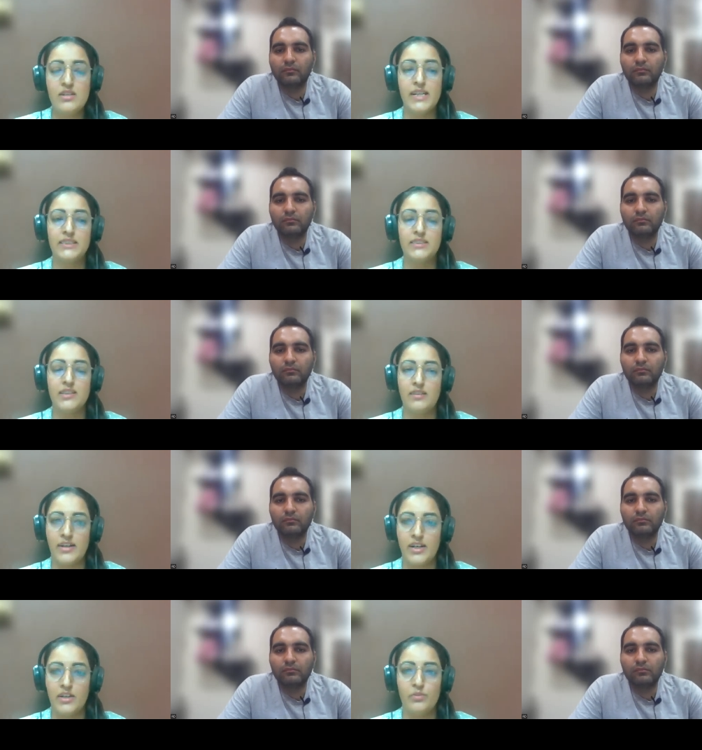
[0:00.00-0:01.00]
Speaker 1: takes the
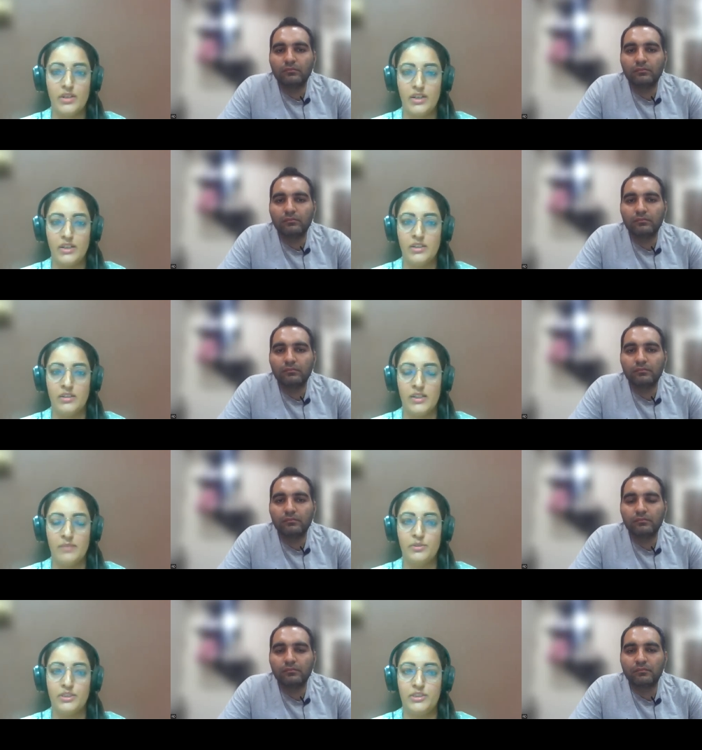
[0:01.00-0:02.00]
current working uh,
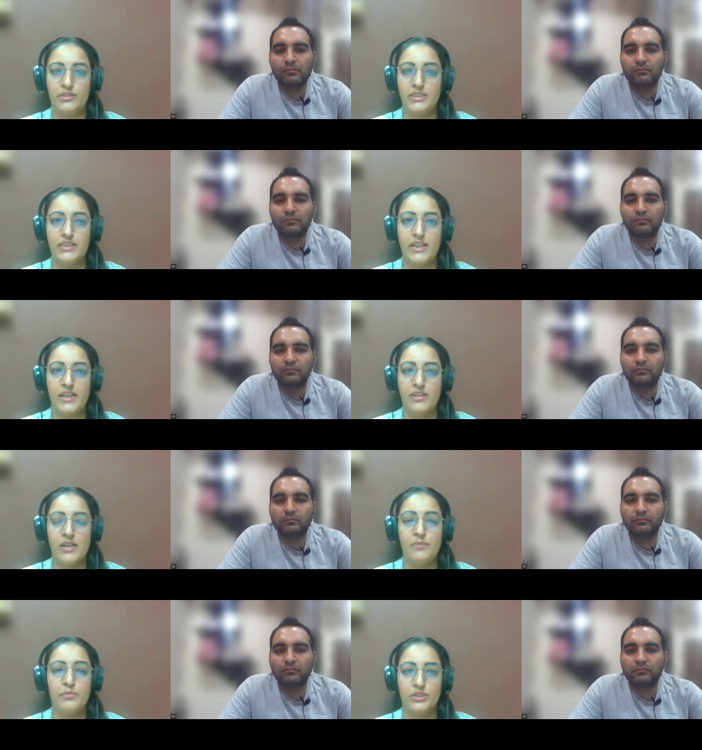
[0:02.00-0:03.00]
repository state
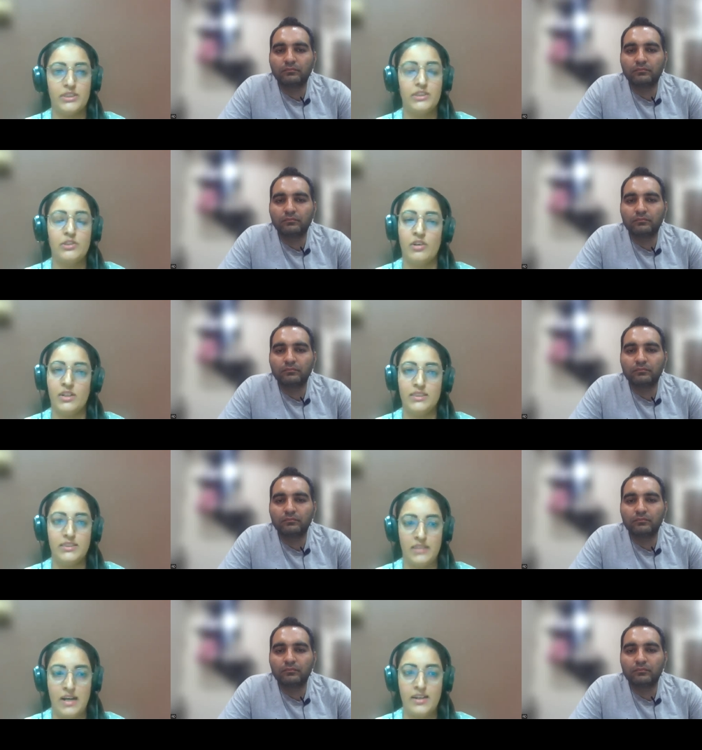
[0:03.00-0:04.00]
and puts it on a
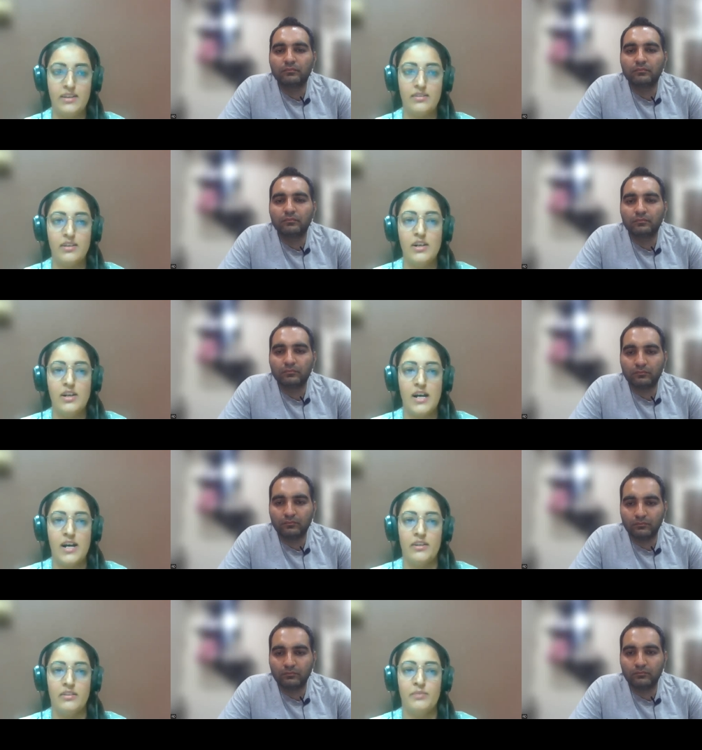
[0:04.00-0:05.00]
stack
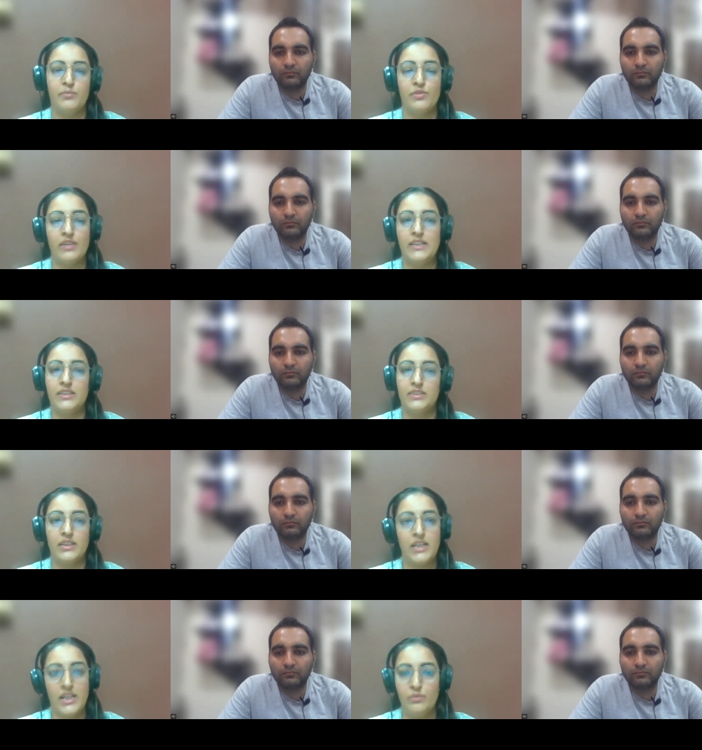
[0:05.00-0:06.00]
and mm. uh, provide us a
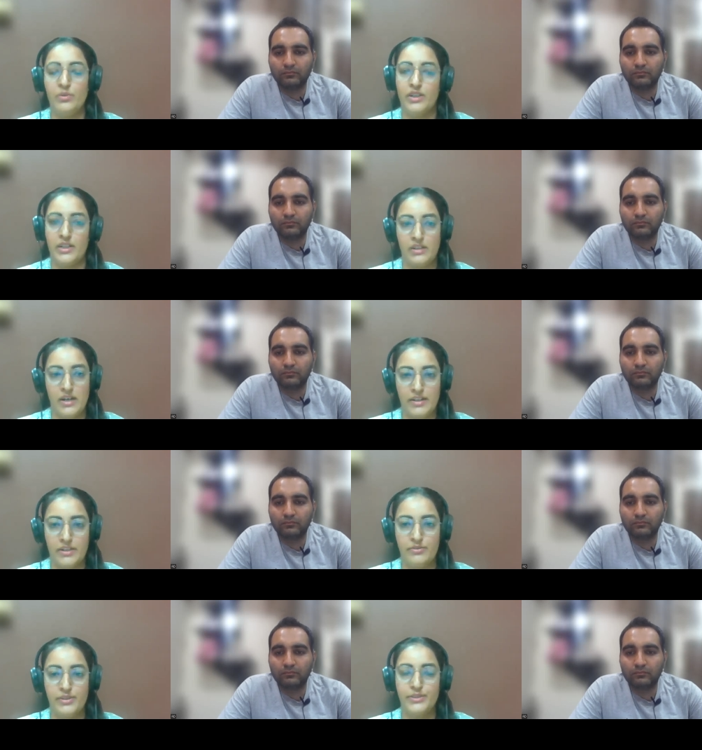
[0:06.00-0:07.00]
clean working
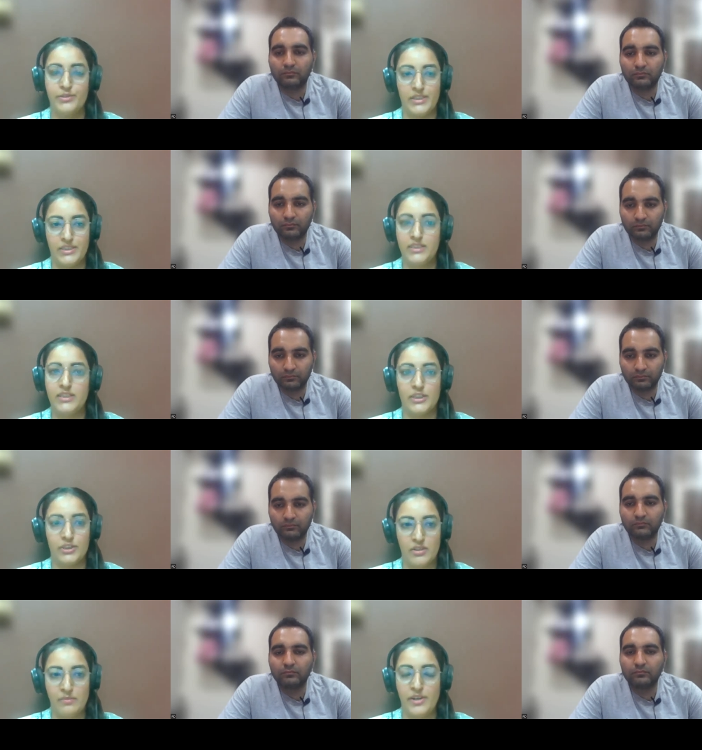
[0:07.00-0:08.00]
directory. So git
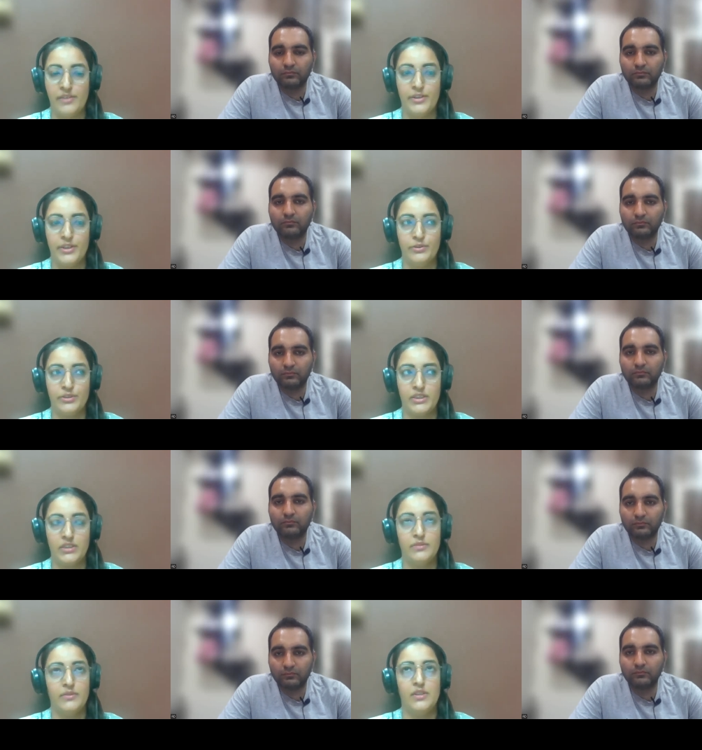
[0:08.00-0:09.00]
stash command we are
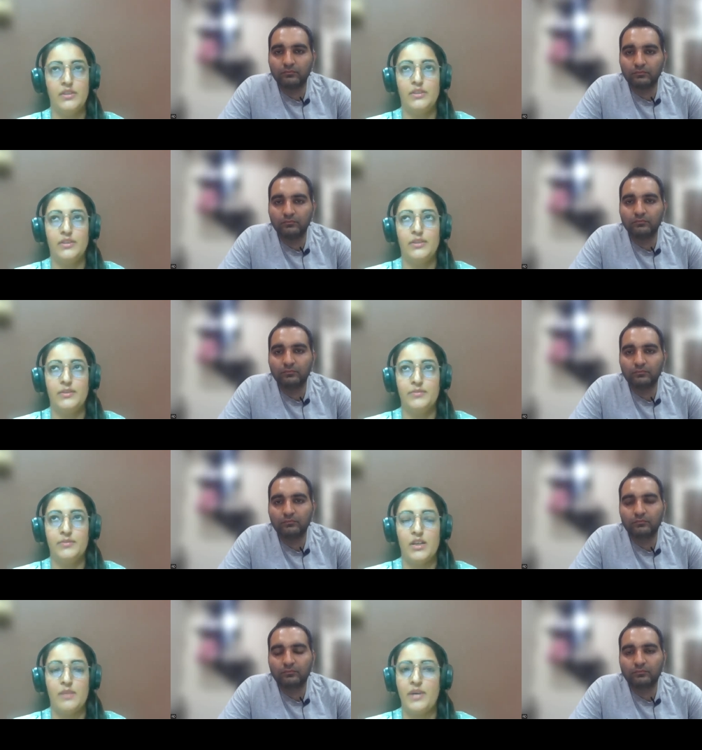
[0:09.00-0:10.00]
using. Mm.
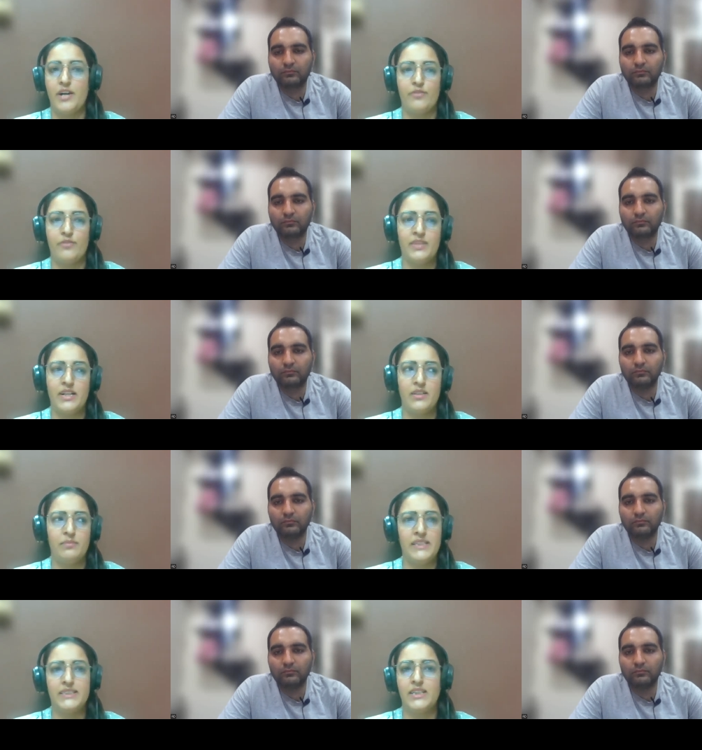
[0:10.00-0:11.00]
Apart from that, the
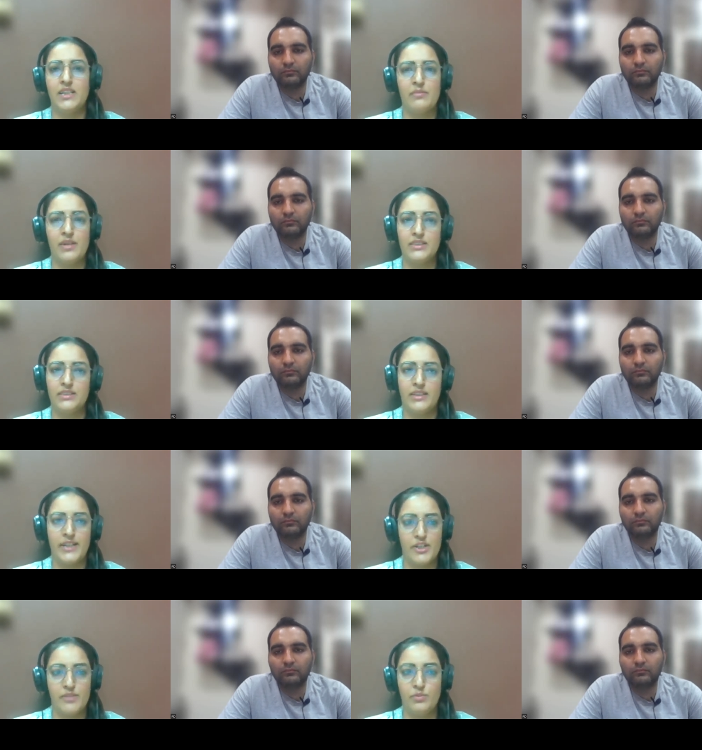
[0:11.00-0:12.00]
basic commands, the
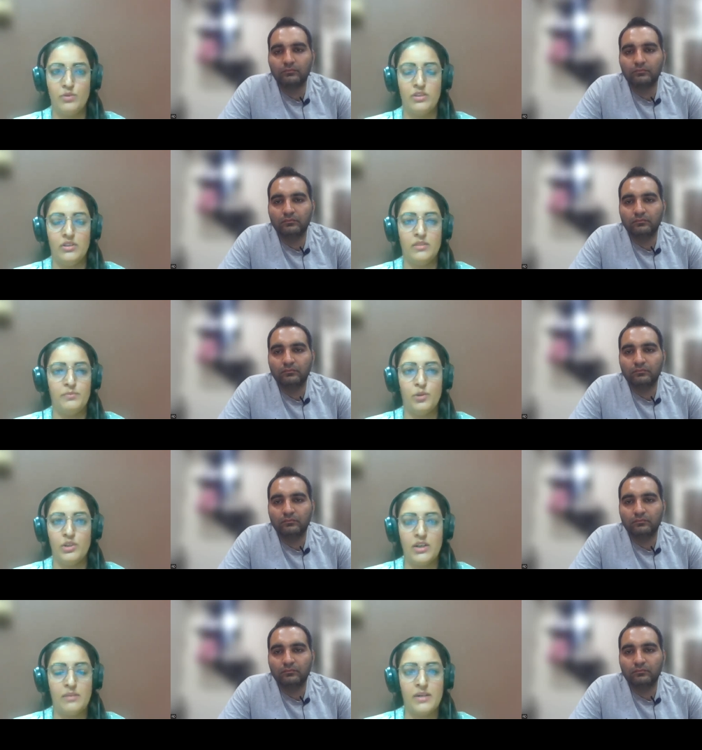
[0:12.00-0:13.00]
git pull,
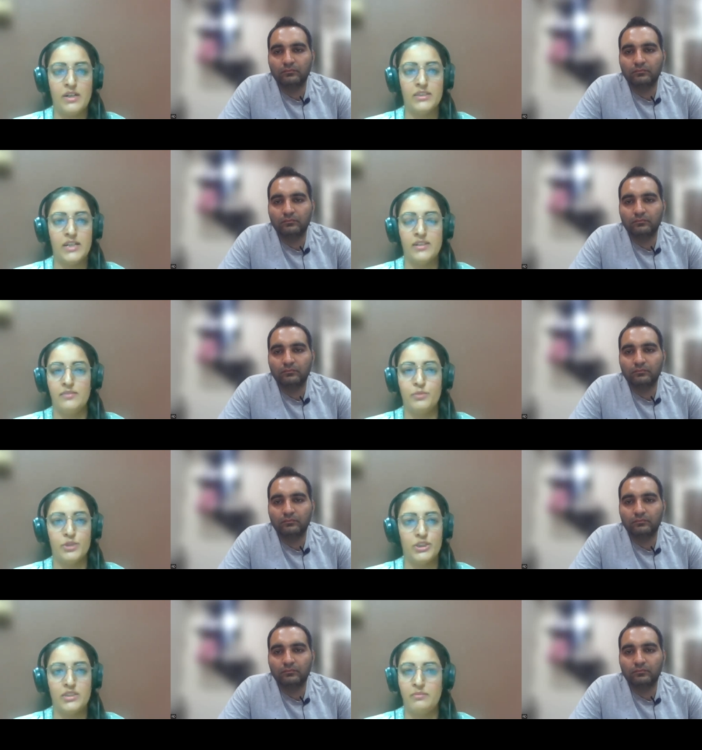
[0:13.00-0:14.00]
pull command and the push
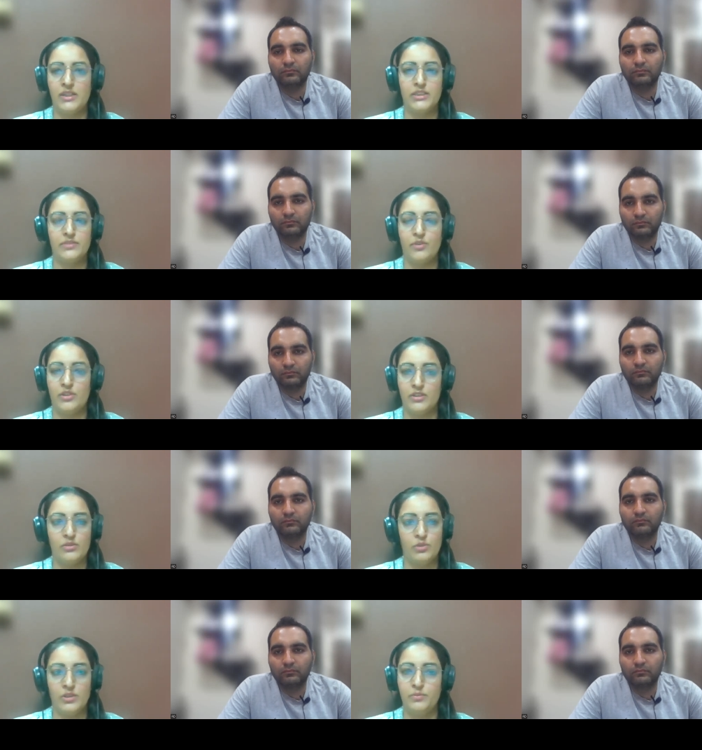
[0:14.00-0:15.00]
commands for the code
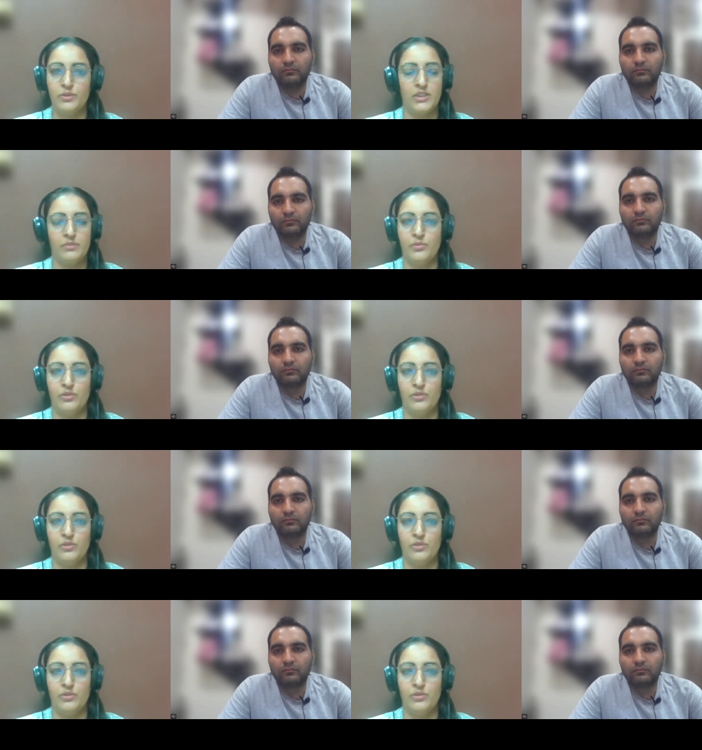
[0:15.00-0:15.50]
push and pull.